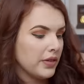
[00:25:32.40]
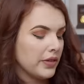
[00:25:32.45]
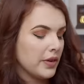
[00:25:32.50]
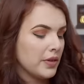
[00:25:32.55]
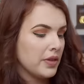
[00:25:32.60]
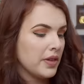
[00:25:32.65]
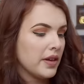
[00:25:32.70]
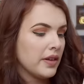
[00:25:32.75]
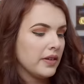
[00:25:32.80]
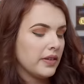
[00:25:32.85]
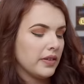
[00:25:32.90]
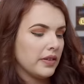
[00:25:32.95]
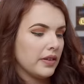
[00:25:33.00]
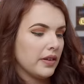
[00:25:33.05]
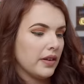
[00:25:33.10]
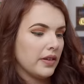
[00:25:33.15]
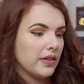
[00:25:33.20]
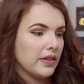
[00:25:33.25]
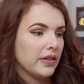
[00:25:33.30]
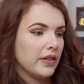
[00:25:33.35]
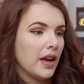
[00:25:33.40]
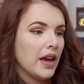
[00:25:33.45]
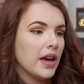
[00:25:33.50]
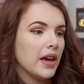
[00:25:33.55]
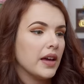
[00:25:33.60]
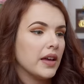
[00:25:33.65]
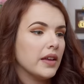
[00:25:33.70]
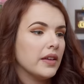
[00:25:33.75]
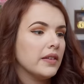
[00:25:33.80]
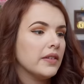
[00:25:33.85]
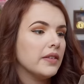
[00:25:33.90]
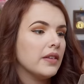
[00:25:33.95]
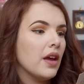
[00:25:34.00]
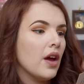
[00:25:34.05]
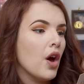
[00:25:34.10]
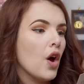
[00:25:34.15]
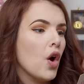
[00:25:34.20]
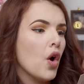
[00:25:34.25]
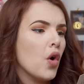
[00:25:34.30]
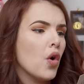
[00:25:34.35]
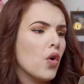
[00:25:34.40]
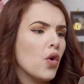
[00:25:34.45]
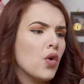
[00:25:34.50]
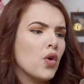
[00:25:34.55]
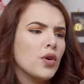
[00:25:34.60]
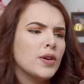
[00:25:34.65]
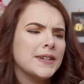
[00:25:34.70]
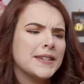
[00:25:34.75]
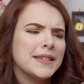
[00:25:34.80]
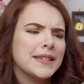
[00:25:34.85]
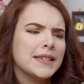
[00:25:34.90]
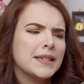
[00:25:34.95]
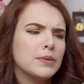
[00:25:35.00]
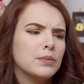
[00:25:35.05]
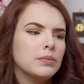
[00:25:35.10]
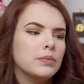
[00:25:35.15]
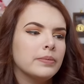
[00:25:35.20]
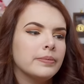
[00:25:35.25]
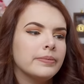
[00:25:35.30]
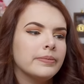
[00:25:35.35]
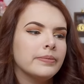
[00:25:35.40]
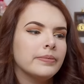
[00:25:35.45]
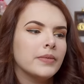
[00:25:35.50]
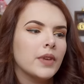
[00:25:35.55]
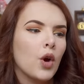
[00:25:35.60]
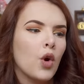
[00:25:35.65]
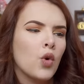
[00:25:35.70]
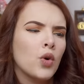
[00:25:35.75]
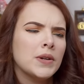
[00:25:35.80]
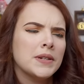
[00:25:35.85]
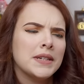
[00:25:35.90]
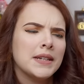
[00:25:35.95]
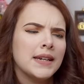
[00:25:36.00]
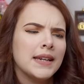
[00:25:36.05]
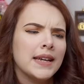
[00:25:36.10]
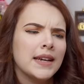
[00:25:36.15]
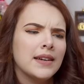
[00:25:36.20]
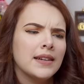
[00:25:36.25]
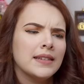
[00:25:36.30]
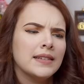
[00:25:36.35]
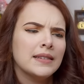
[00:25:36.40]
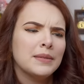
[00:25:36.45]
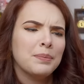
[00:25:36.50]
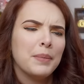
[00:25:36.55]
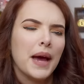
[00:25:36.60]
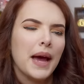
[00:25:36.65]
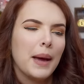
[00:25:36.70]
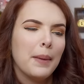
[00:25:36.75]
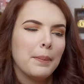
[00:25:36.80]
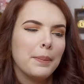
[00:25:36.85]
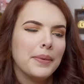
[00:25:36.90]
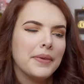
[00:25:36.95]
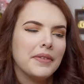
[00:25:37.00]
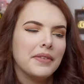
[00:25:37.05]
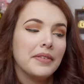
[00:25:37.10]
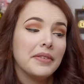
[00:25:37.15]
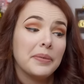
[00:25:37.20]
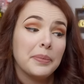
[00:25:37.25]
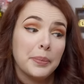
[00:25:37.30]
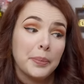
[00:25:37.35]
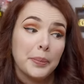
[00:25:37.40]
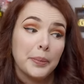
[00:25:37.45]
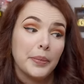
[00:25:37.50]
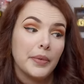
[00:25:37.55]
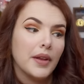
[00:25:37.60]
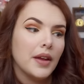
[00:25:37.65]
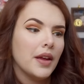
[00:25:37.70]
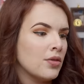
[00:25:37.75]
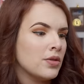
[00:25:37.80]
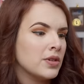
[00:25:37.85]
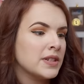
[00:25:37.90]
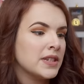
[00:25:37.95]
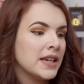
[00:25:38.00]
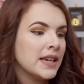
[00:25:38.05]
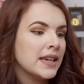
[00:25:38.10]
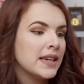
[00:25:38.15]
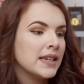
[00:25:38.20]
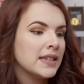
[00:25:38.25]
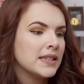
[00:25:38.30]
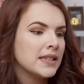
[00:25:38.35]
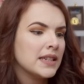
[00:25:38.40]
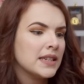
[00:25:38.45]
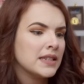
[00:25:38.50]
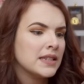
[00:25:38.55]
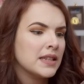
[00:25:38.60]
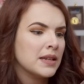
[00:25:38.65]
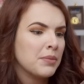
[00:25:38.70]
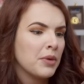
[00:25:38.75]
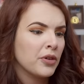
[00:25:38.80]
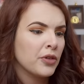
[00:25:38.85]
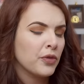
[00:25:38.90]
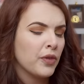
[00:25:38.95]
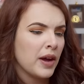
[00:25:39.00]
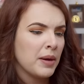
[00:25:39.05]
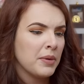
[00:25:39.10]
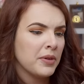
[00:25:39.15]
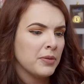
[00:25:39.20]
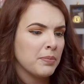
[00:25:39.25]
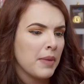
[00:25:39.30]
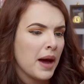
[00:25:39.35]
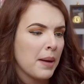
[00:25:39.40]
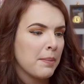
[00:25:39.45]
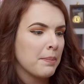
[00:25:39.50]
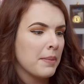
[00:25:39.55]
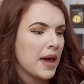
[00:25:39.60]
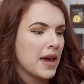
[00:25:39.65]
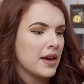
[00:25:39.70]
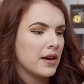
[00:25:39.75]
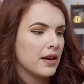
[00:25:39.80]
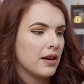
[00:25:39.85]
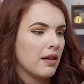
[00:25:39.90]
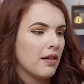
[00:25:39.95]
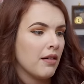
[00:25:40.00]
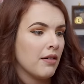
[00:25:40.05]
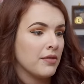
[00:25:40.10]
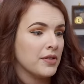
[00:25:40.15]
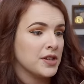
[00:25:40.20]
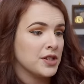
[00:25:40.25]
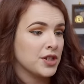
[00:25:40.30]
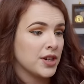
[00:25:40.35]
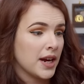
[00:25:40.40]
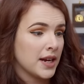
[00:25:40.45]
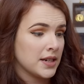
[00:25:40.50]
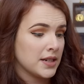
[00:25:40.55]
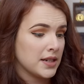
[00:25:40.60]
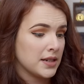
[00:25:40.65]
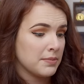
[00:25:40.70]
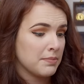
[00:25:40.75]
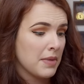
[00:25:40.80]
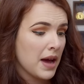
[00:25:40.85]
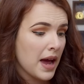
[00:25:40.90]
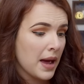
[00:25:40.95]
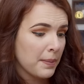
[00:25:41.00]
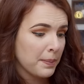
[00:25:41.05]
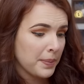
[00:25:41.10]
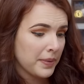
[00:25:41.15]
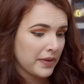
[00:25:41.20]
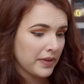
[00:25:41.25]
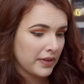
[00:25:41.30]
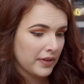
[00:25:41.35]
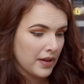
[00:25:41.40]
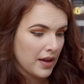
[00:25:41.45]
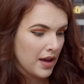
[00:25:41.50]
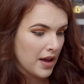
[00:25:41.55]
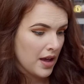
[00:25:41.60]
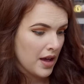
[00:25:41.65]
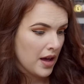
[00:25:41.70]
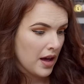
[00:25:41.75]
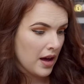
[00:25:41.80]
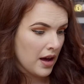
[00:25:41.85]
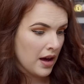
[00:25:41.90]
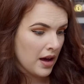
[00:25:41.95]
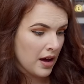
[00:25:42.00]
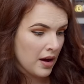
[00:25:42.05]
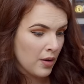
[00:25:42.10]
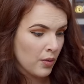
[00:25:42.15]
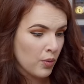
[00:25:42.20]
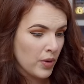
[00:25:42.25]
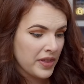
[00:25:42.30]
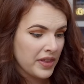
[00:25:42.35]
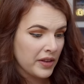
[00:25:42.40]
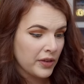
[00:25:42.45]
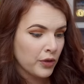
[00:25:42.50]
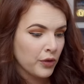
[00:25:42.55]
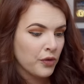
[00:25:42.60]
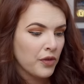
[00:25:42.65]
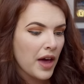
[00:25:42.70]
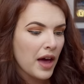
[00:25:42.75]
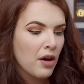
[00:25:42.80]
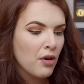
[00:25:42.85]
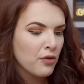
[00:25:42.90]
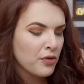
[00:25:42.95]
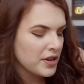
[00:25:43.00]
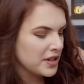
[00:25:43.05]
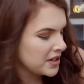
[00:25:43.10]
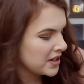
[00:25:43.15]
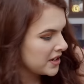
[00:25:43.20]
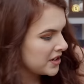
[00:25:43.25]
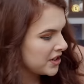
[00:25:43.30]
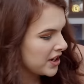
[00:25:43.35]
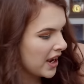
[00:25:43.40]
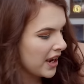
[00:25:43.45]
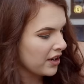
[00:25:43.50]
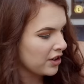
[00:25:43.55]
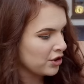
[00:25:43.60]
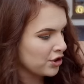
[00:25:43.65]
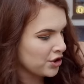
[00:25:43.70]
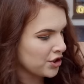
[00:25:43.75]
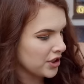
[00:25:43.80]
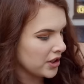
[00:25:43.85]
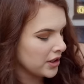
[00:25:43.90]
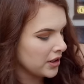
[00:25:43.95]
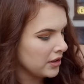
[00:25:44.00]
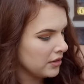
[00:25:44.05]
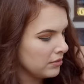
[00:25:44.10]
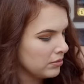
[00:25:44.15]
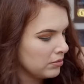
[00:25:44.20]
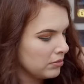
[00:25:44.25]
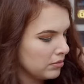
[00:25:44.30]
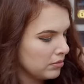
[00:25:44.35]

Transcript: So this says Ortelius maps. Ortelius is the most famous map maker of enchanted maps. With its velvety texture,